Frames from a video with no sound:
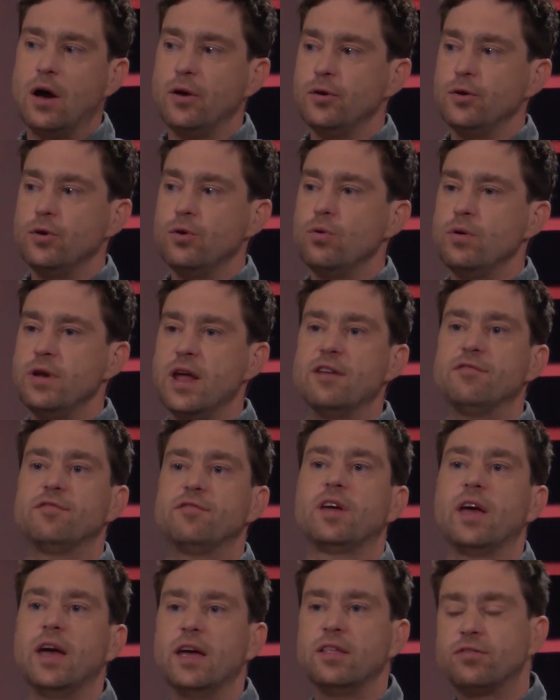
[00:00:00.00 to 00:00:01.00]
you
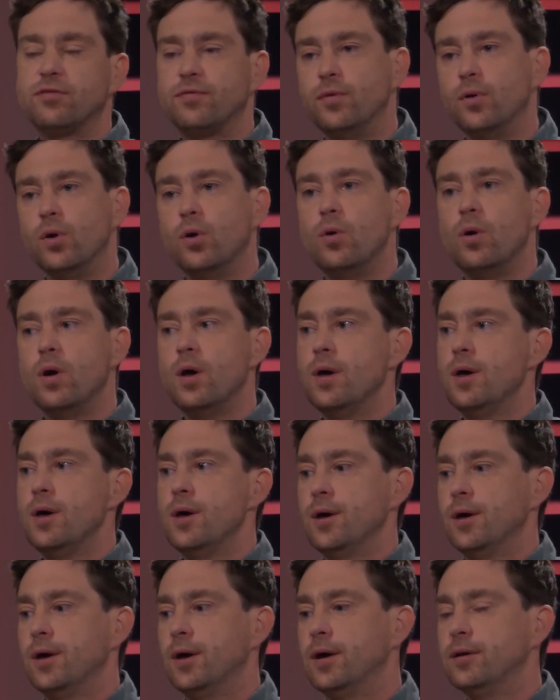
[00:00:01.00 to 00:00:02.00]
navigate through
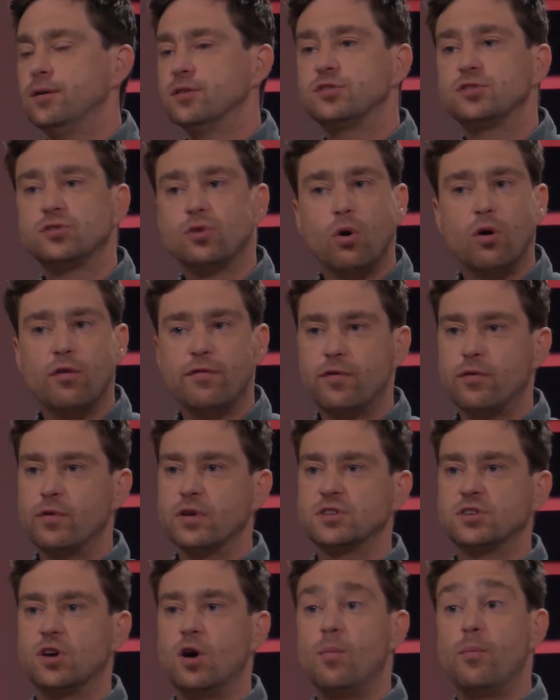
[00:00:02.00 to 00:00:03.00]
the store, for
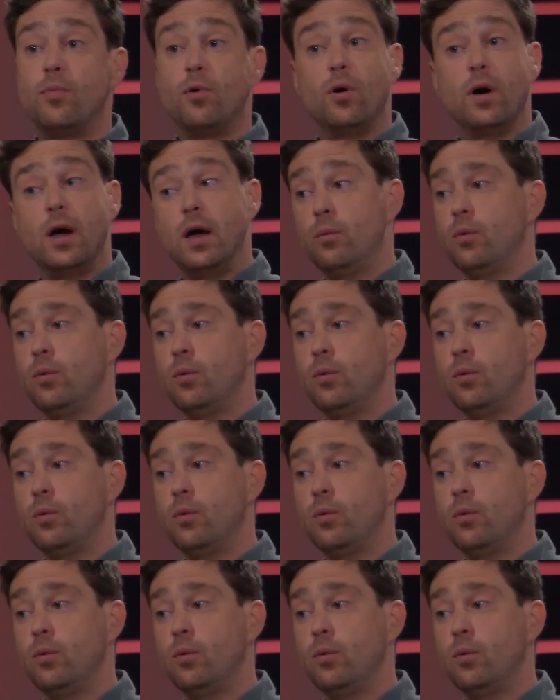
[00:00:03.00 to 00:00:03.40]
example.